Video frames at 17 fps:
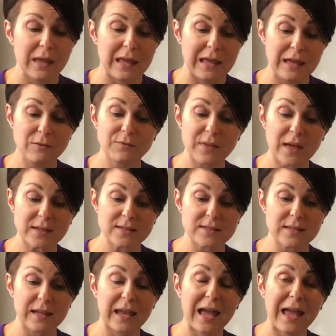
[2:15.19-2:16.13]
If that's
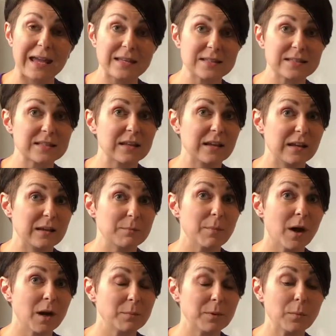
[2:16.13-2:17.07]
the case, it
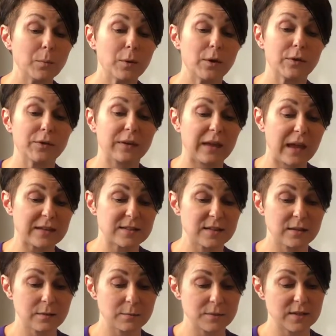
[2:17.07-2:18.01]
might be worth
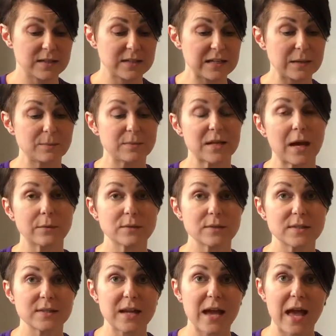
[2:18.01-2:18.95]
getting them to sleep
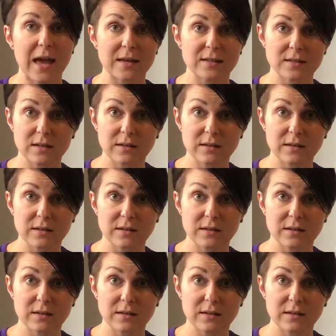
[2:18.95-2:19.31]
downstairs,